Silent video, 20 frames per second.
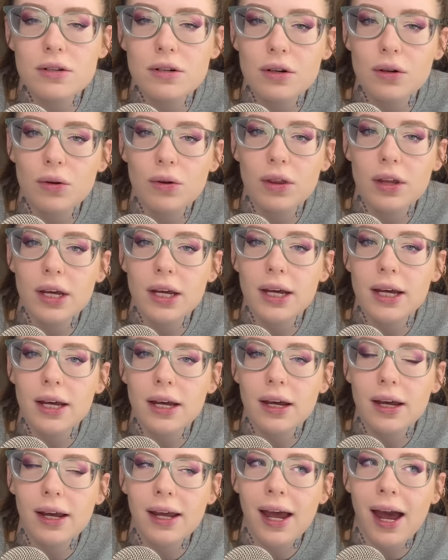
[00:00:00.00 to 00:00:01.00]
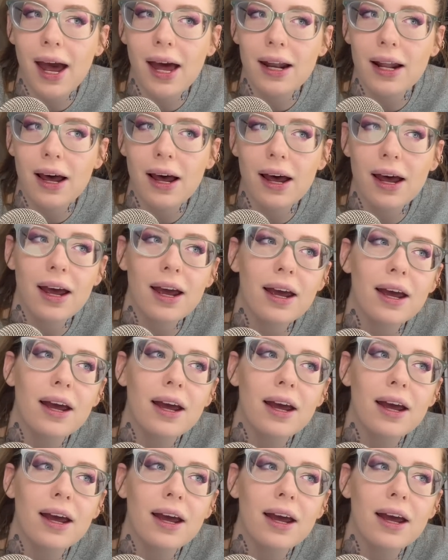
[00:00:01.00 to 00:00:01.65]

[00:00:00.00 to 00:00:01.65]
to the cat eye,